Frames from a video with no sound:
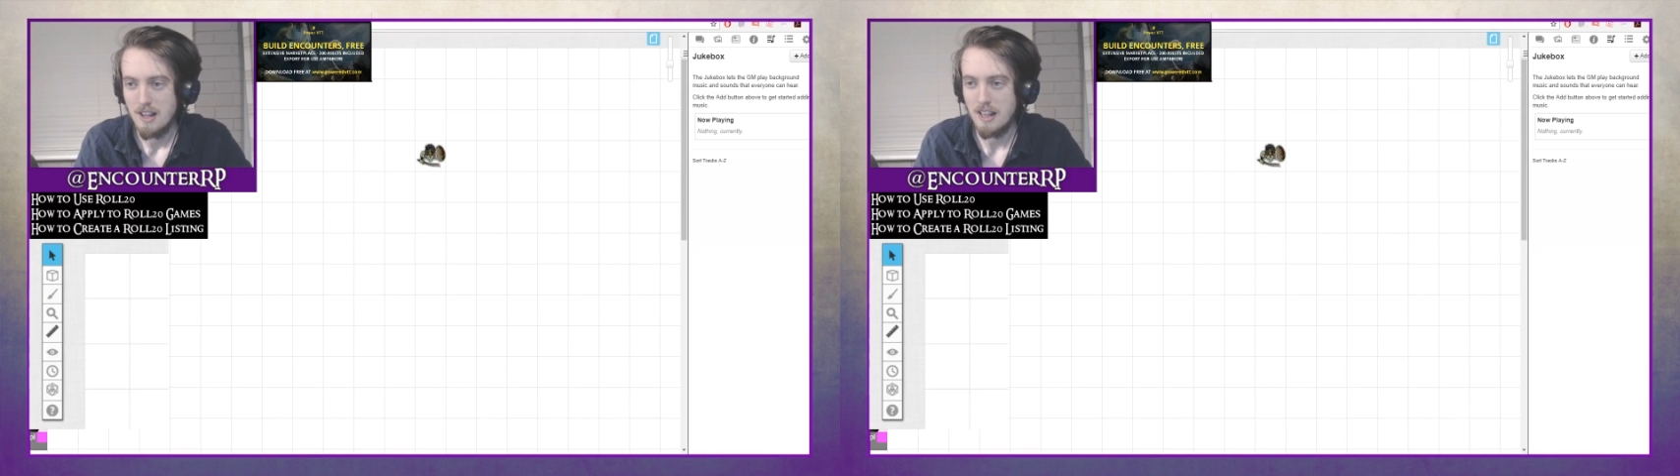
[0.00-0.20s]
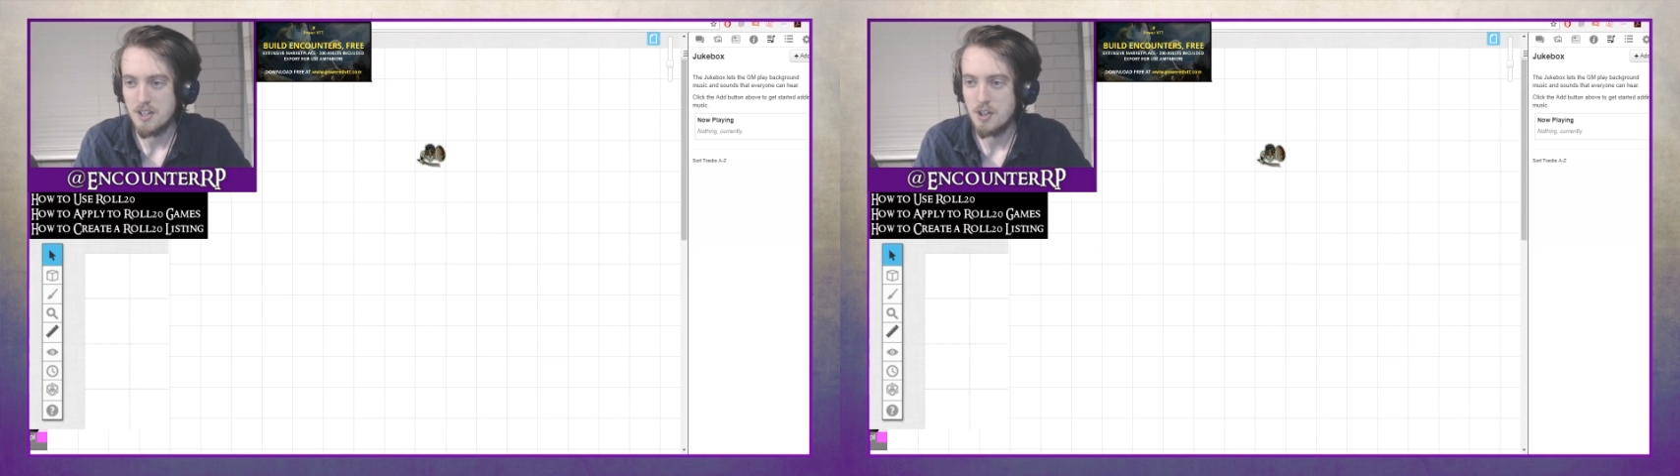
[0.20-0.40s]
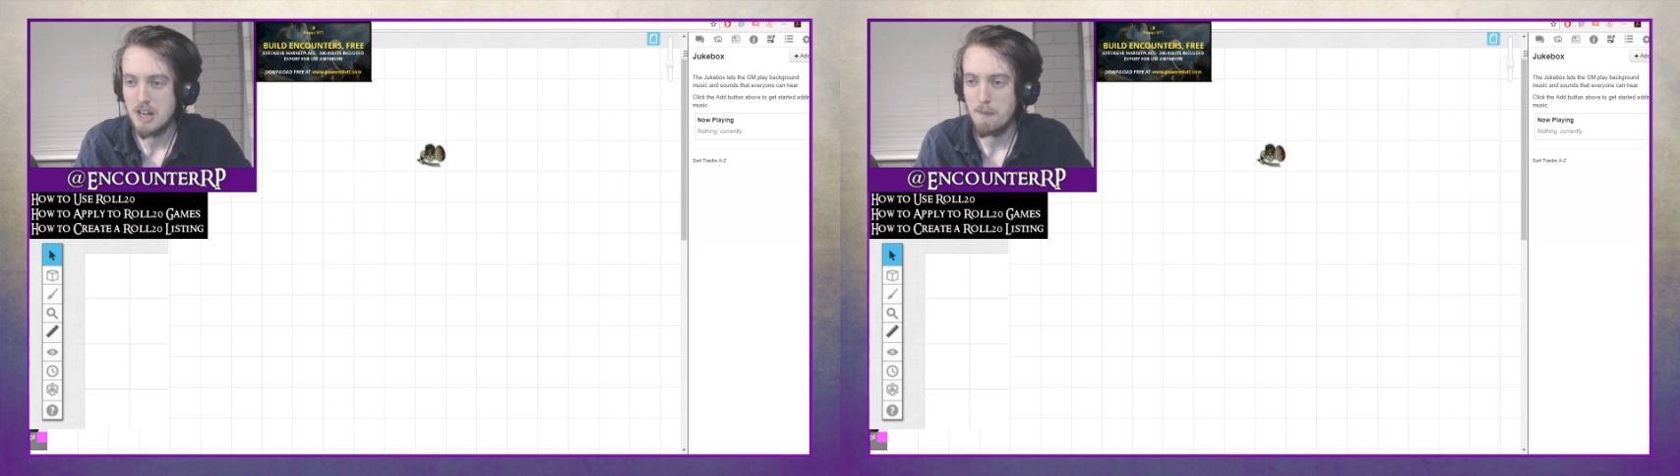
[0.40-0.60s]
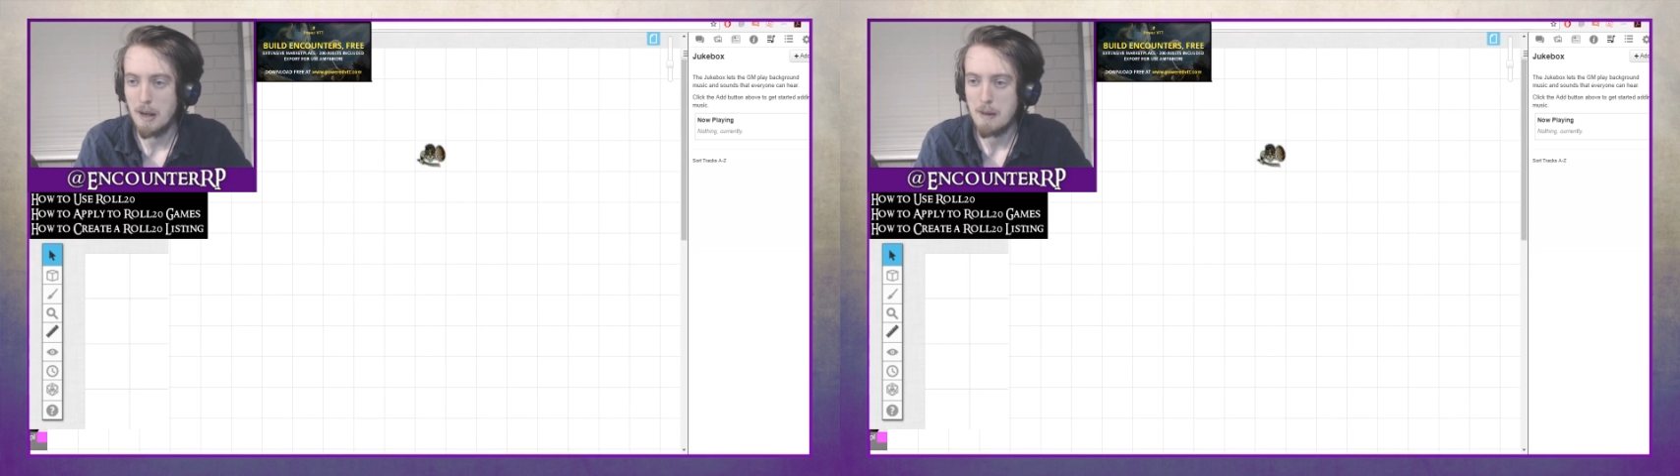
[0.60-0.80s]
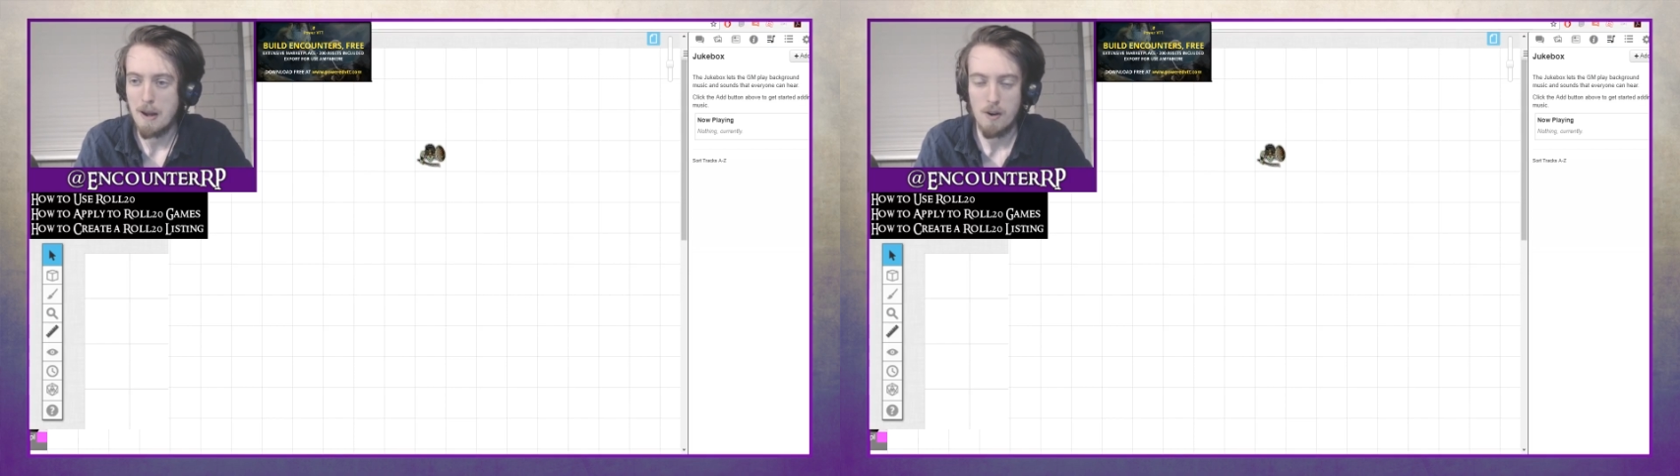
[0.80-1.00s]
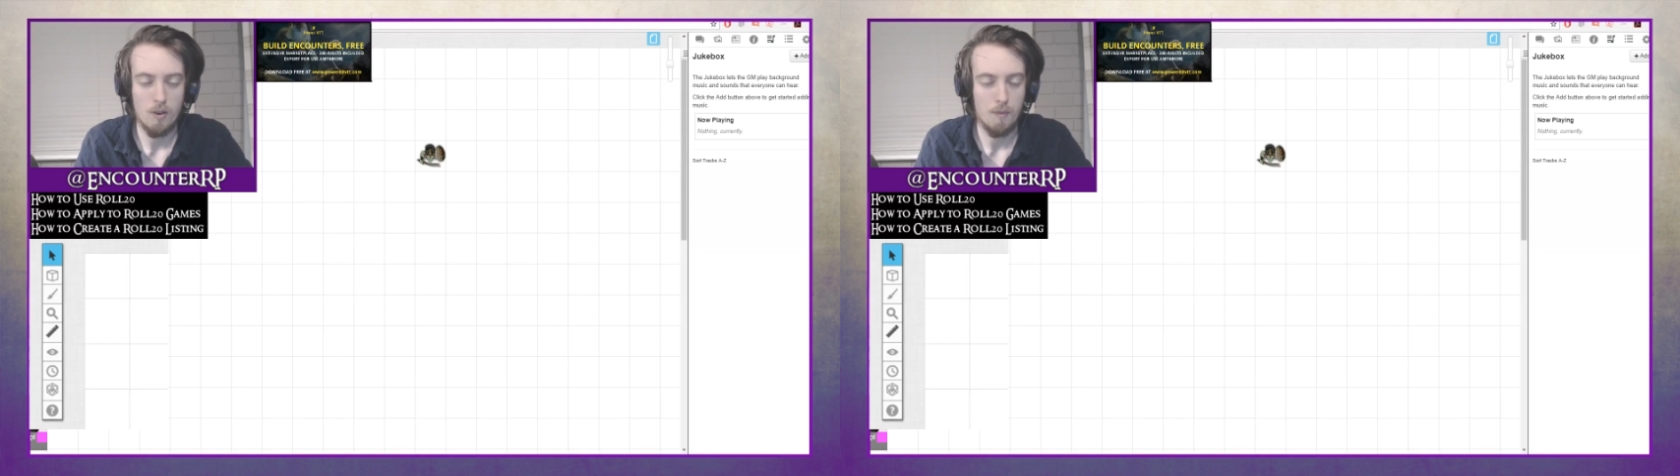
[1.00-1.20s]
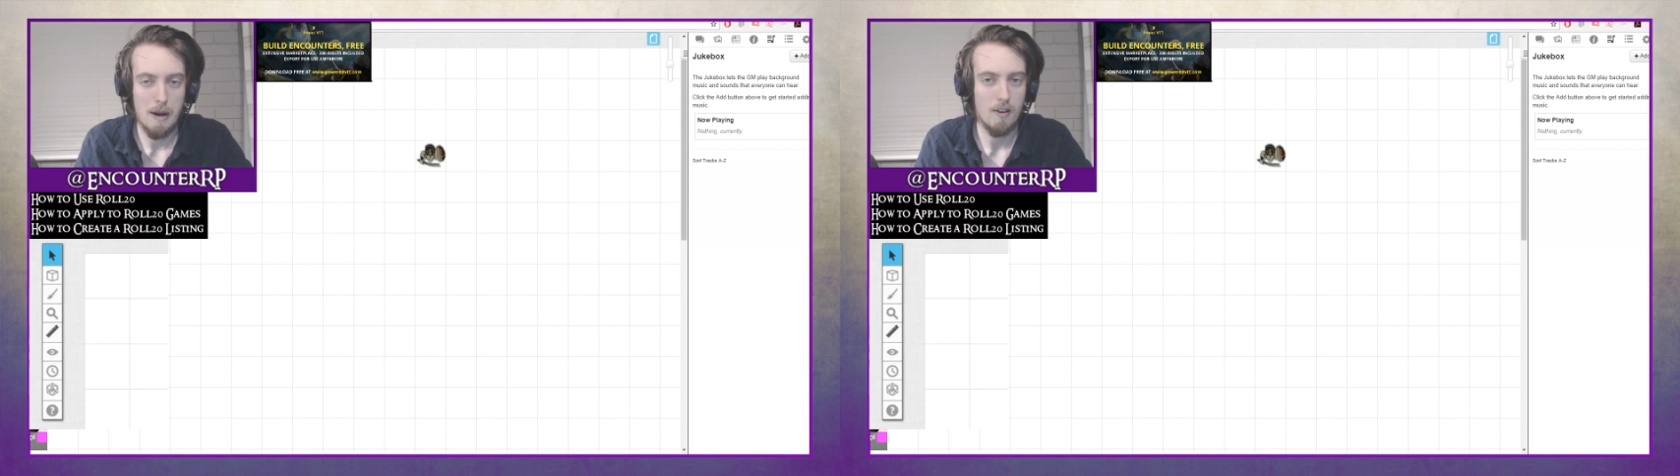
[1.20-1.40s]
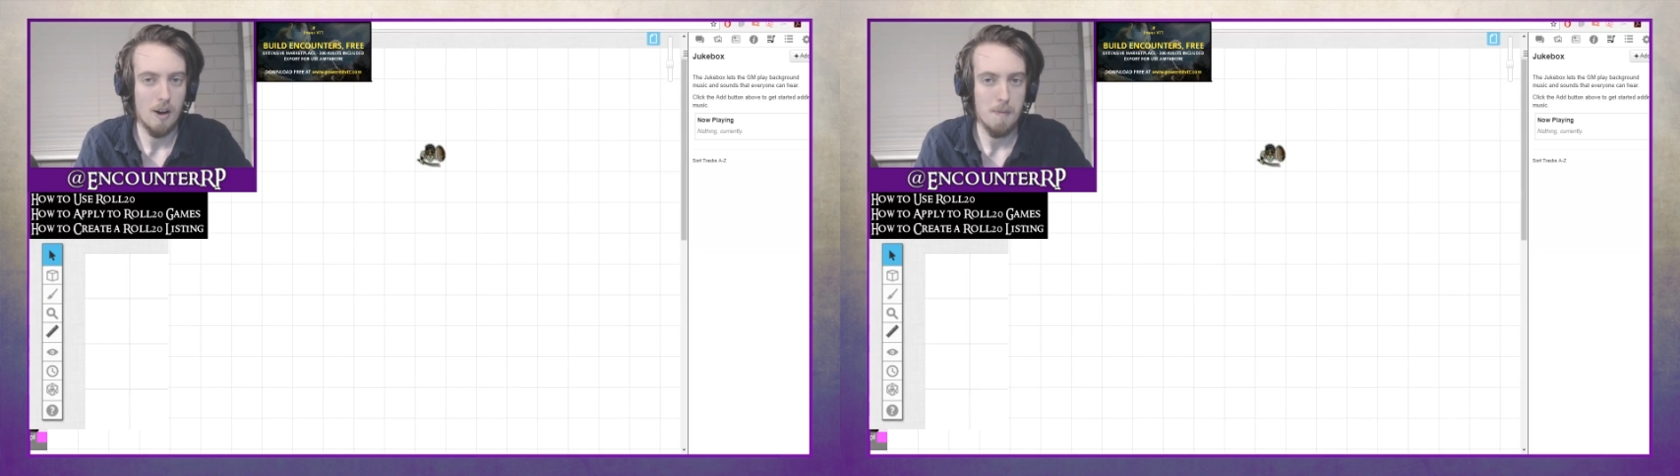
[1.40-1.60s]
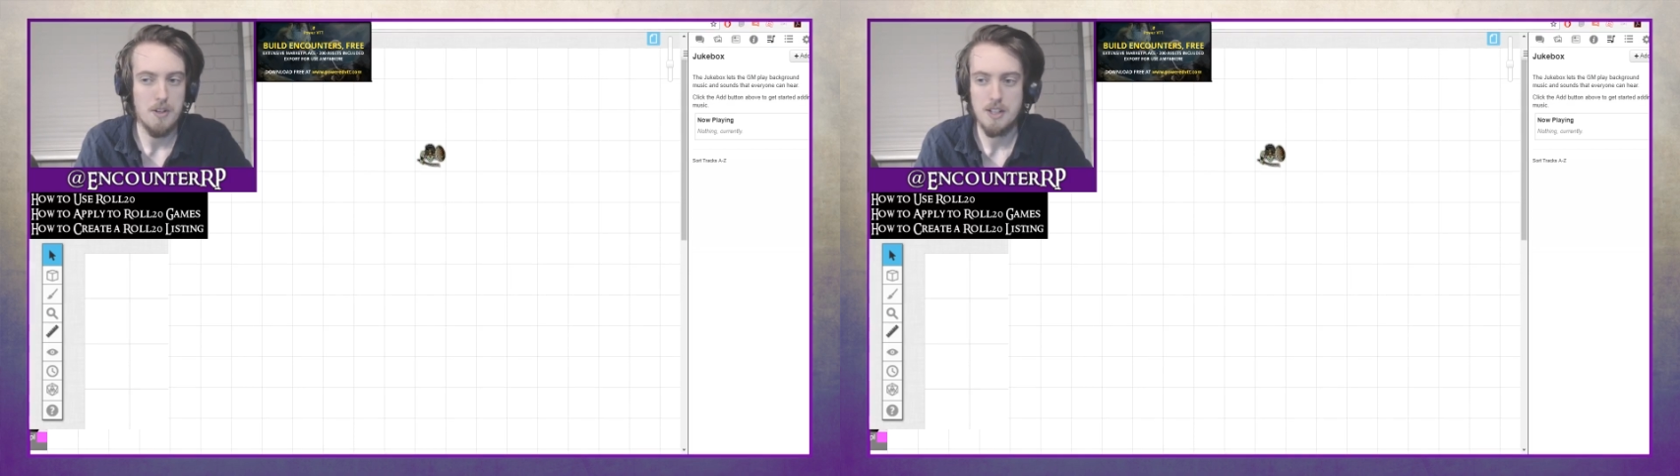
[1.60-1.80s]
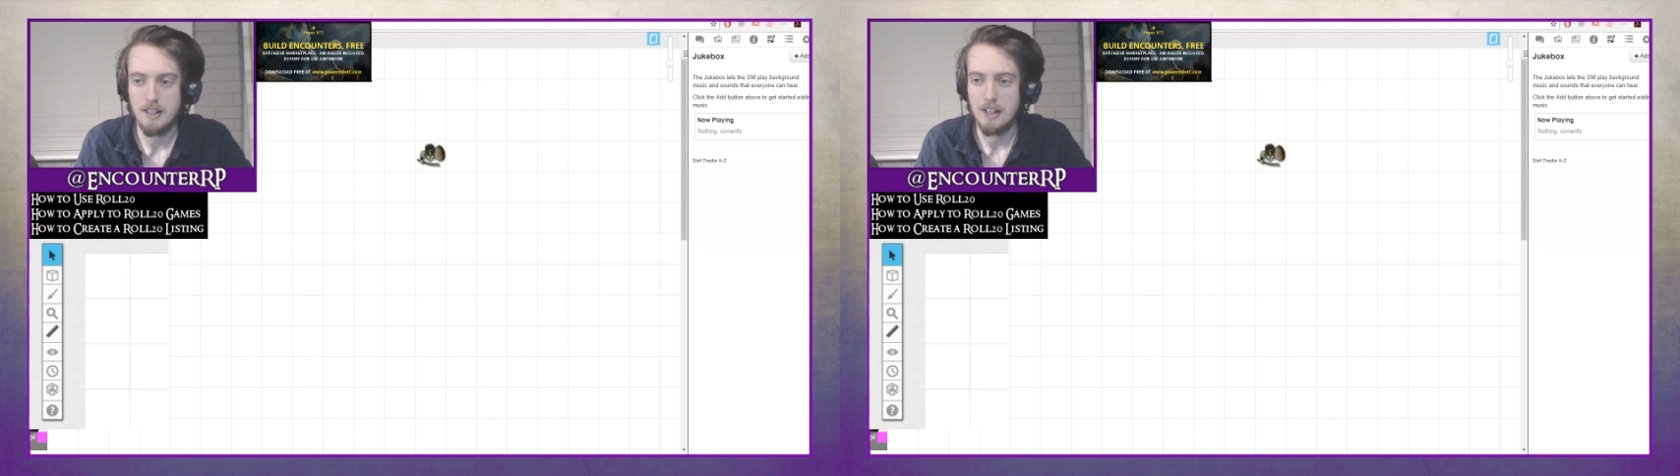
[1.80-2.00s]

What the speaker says: That's a GM play background music